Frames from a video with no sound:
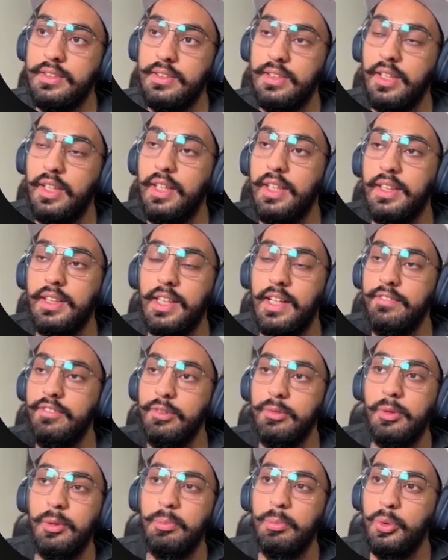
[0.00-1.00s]
is running the
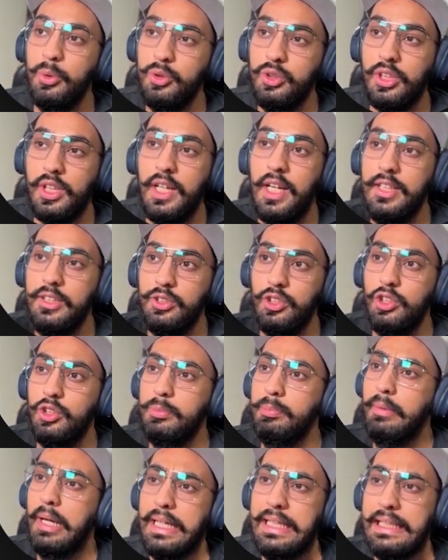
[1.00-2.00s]
MEV boost client, so it
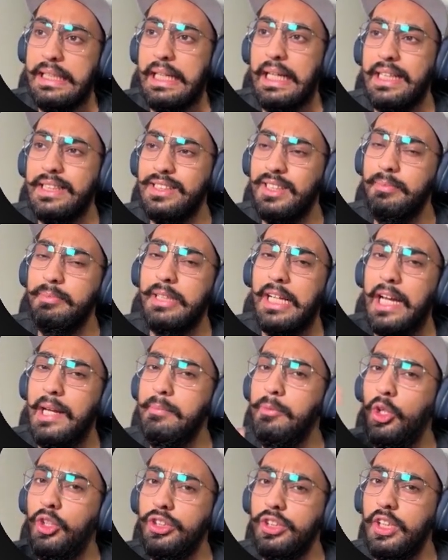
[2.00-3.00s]
might take some
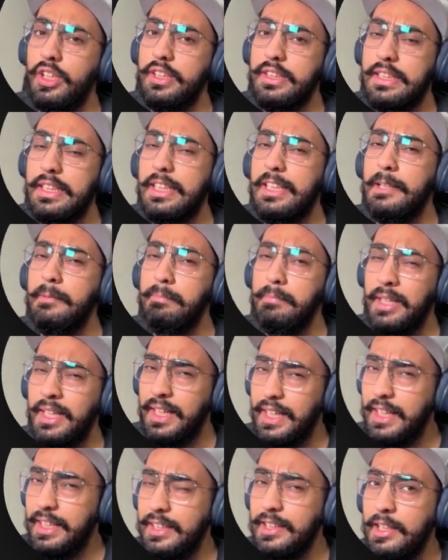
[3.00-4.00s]
time on the Ethereum
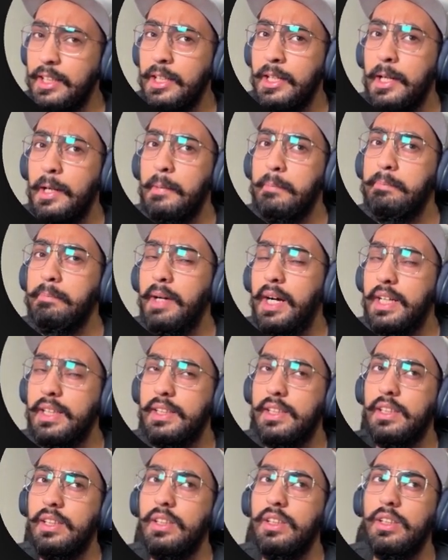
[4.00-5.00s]
mainnet. But
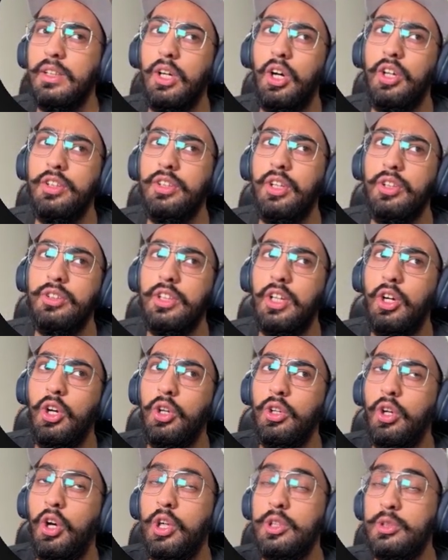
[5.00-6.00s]

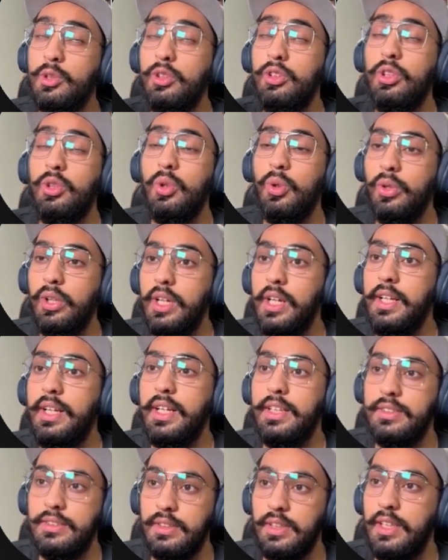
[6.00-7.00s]
also on the Gorilla
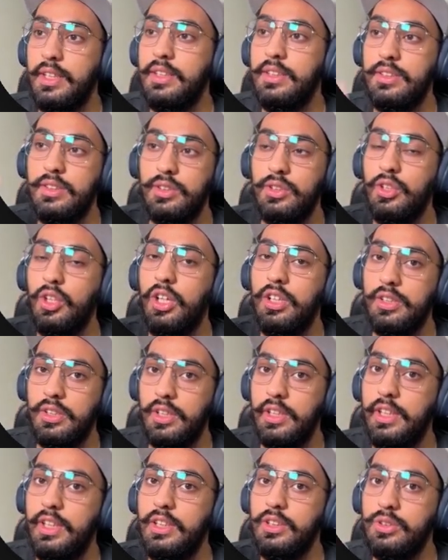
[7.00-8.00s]
testnet, it's not
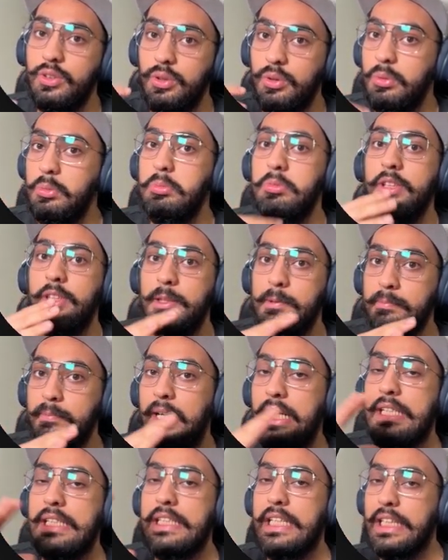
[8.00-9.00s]
running, so it
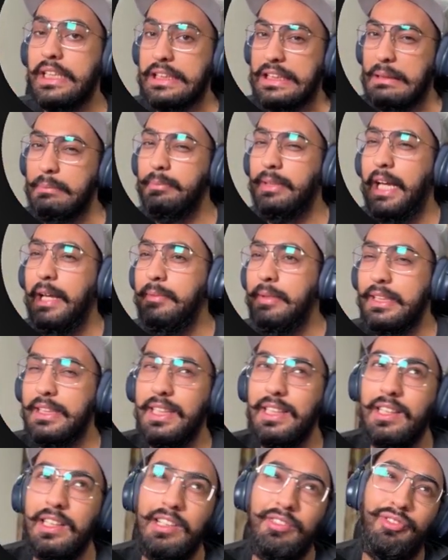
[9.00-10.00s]
might take some time. I
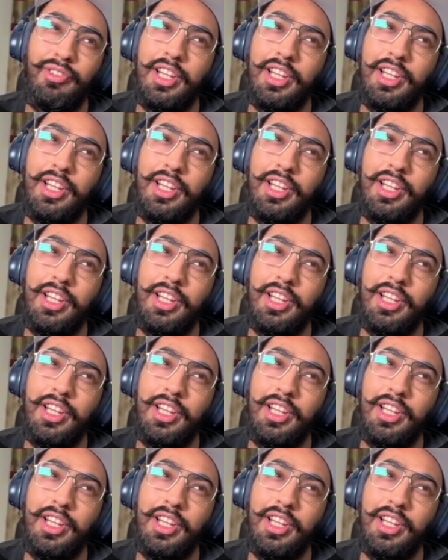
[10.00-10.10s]
think if